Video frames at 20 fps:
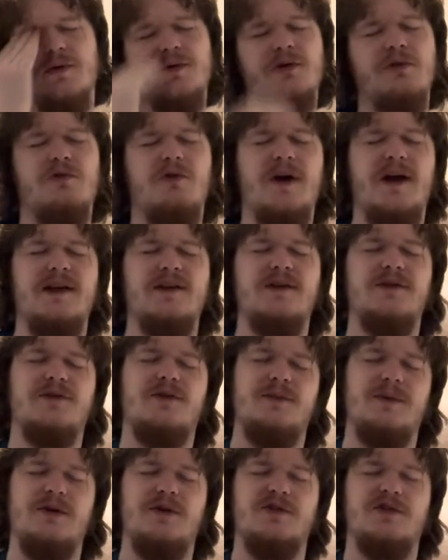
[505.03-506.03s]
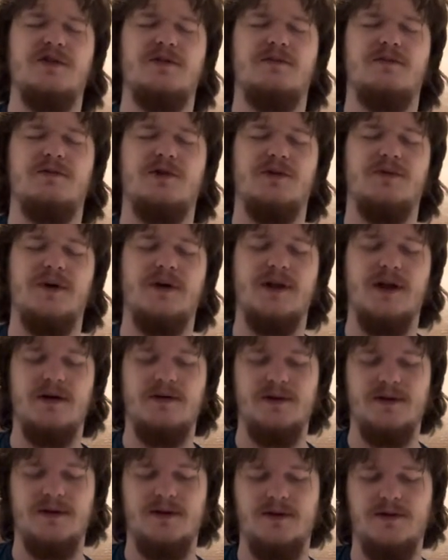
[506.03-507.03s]
their ray distribution because right now
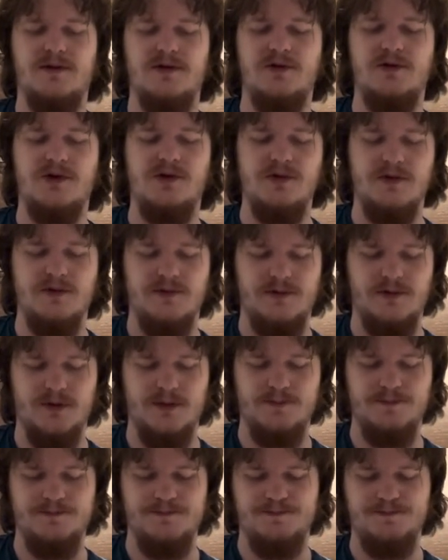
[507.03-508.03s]
it's too uniform.